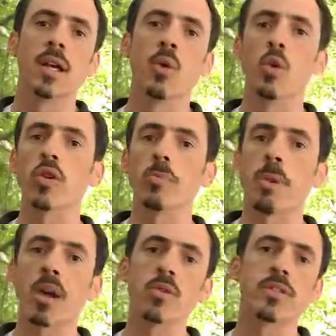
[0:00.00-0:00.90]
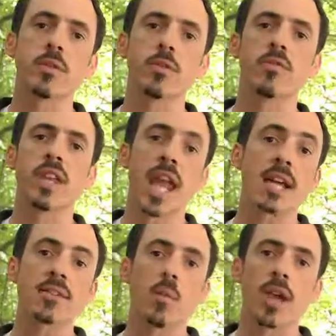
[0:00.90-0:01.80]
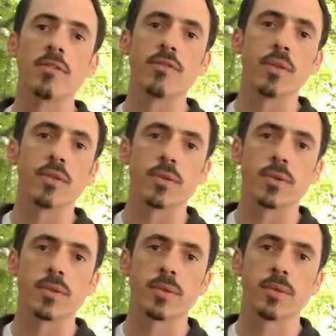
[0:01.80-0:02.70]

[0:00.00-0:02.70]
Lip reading: in order to better serve the next wave of users.